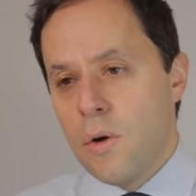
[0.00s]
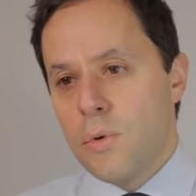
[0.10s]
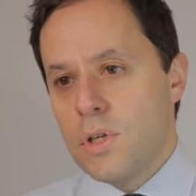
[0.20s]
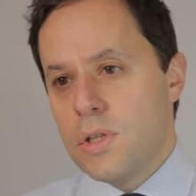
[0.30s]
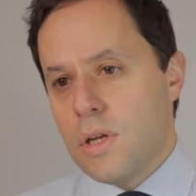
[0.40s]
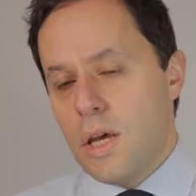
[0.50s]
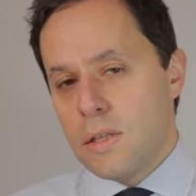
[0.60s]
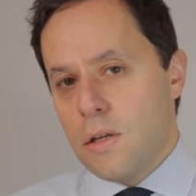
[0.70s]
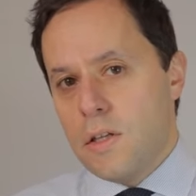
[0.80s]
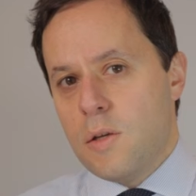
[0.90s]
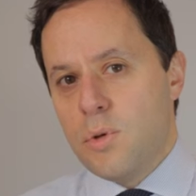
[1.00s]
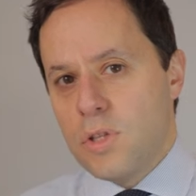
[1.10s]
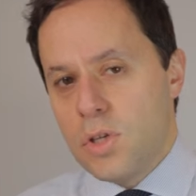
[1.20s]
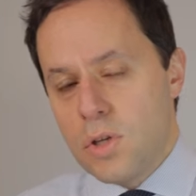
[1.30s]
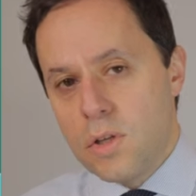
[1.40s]
which is as nice a
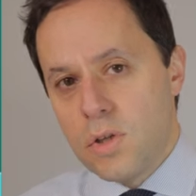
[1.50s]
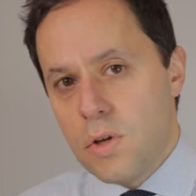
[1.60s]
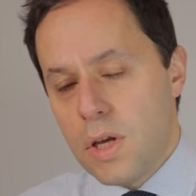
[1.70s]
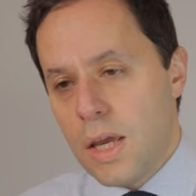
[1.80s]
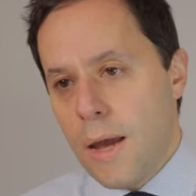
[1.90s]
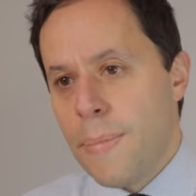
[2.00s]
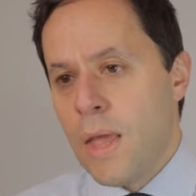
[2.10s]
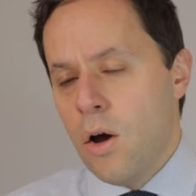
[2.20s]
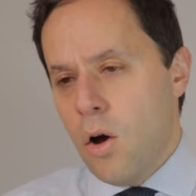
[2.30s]
position as you can get.